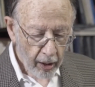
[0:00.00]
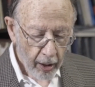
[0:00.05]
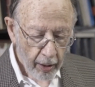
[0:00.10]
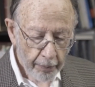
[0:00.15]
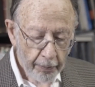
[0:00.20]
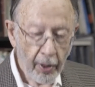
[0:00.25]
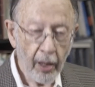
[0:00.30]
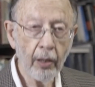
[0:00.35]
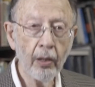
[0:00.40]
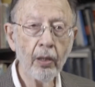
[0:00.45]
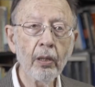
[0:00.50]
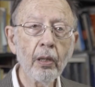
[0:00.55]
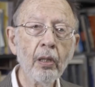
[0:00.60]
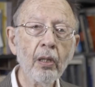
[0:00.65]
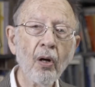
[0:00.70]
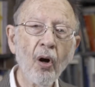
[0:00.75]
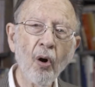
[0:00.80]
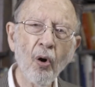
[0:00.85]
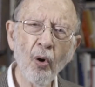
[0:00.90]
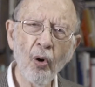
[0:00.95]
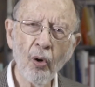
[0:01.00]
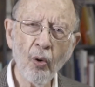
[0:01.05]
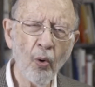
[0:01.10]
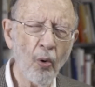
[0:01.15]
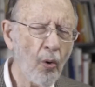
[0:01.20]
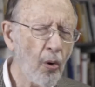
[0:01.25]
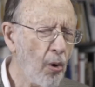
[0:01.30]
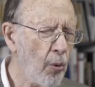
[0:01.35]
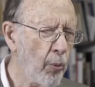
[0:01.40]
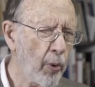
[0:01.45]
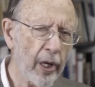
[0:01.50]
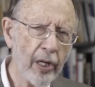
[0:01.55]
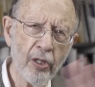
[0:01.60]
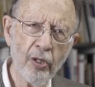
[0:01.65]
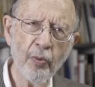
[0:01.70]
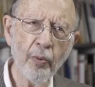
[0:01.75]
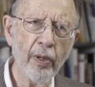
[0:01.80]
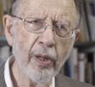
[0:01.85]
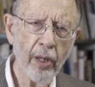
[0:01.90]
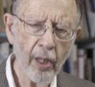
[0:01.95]
but always
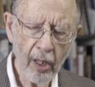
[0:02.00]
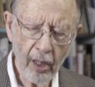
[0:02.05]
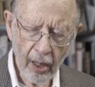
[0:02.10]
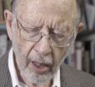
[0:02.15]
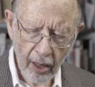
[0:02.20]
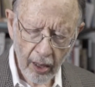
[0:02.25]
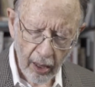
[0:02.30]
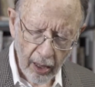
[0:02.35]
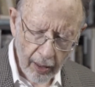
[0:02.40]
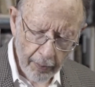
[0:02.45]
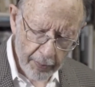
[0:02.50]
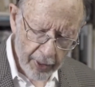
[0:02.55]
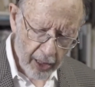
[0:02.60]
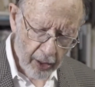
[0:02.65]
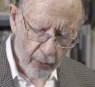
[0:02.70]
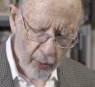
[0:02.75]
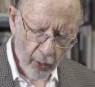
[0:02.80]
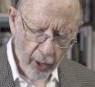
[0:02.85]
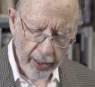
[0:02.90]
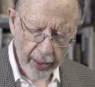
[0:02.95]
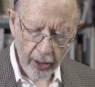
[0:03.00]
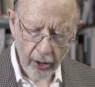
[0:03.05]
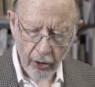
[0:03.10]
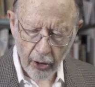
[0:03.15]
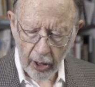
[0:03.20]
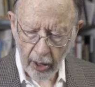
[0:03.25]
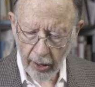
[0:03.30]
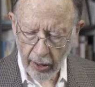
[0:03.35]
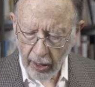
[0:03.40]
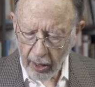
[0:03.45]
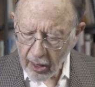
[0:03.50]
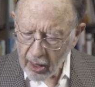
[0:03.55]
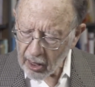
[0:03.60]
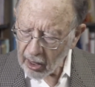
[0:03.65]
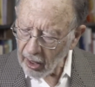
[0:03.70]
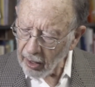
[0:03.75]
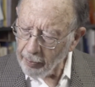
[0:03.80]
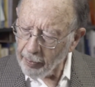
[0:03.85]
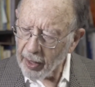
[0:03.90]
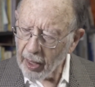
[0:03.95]
within a limited range. And this
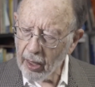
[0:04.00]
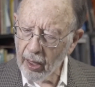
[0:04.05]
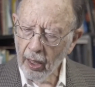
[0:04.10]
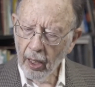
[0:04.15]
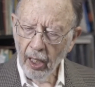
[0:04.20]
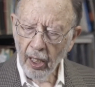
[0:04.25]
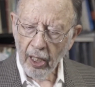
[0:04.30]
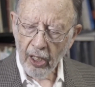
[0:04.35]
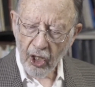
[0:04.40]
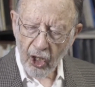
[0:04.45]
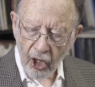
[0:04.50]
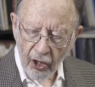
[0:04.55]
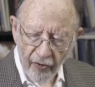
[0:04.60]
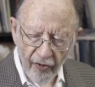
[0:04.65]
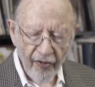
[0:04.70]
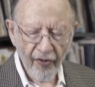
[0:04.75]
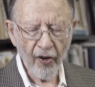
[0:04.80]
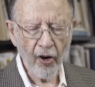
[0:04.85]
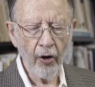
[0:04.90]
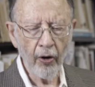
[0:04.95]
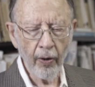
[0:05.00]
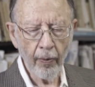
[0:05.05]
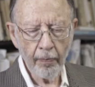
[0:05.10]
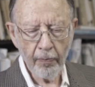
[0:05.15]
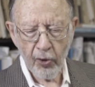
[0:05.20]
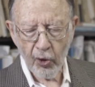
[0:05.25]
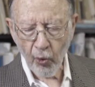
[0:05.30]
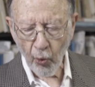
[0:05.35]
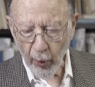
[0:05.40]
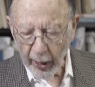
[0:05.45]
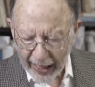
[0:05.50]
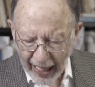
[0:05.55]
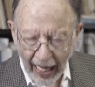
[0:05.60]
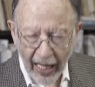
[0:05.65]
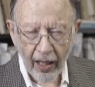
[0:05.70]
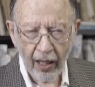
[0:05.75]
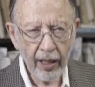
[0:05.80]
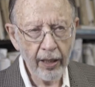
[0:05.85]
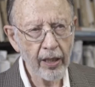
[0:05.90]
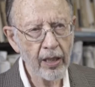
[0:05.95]
limit confirms
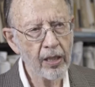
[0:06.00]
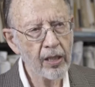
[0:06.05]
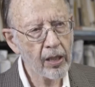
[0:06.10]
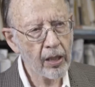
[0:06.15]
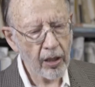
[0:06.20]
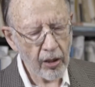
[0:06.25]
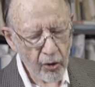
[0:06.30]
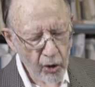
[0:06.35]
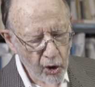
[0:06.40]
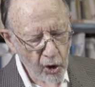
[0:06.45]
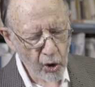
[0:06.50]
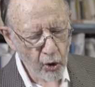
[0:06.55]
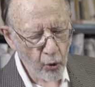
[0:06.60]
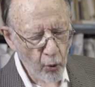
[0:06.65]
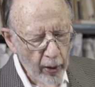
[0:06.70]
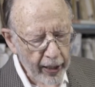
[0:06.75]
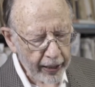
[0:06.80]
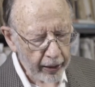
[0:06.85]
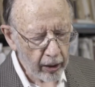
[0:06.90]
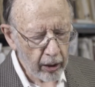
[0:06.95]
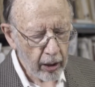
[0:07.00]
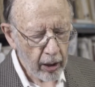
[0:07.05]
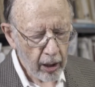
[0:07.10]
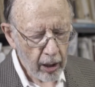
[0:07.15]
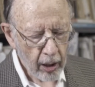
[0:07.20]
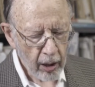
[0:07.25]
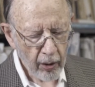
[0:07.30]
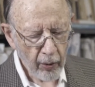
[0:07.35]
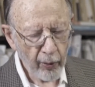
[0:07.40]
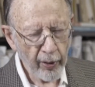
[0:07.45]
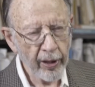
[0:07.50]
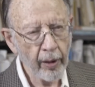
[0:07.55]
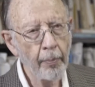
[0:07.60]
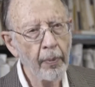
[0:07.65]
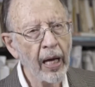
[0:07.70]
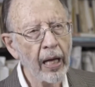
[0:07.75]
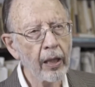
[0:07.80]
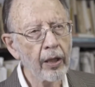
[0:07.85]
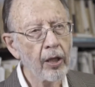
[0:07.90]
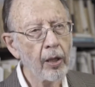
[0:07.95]
reality's constraint on the
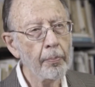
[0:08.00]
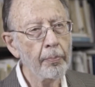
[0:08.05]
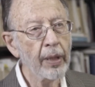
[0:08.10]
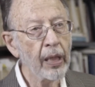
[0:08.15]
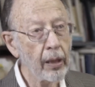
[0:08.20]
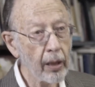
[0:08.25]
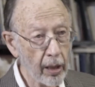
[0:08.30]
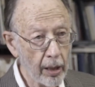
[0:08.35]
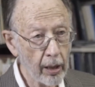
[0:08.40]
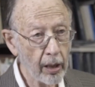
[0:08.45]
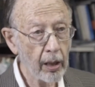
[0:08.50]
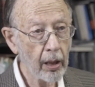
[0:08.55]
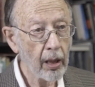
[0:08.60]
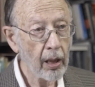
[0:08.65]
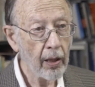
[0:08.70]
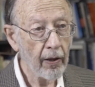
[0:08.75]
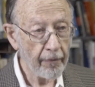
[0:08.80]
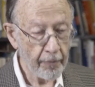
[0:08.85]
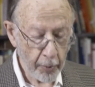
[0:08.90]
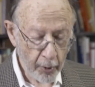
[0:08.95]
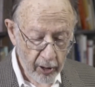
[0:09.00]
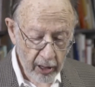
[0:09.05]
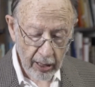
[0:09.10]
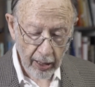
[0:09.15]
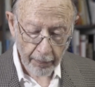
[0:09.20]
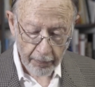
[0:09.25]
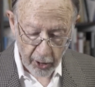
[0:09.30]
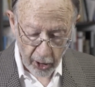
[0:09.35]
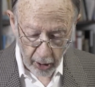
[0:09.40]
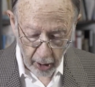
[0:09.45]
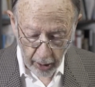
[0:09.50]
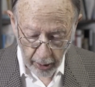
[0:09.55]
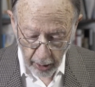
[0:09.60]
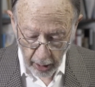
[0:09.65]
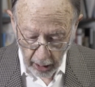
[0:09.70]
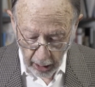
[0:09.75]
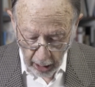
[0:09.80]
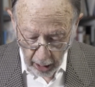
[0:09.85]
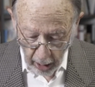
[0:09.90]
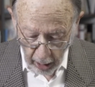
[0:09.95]
malleability of perception.
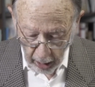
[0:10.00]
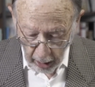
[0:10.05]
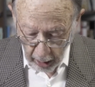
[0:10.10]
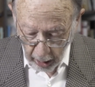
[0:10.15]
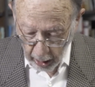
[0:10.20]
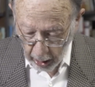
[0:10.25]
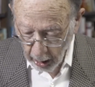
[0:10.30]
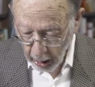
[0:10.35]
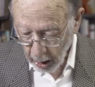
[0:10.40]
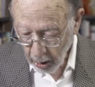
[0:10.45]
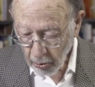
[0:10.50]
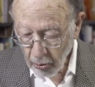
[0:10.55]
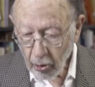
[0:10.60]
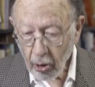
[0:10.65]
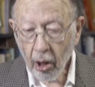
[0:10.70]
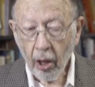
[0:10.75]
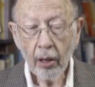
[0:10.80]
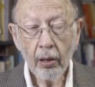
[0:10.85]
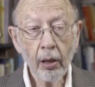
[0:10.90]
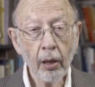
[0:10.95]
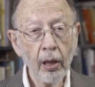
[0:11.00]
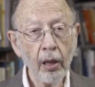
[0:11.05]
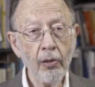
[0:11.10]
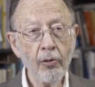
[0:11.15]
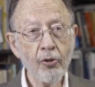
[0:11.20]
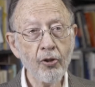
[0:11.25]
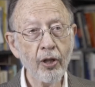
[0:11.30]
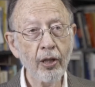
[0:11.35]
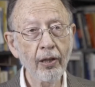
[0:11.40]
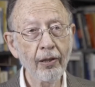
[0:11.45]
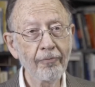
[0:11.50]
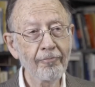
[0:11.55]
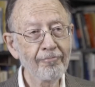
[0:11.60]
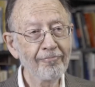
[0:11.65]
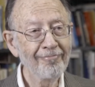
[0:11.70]
Conclusion.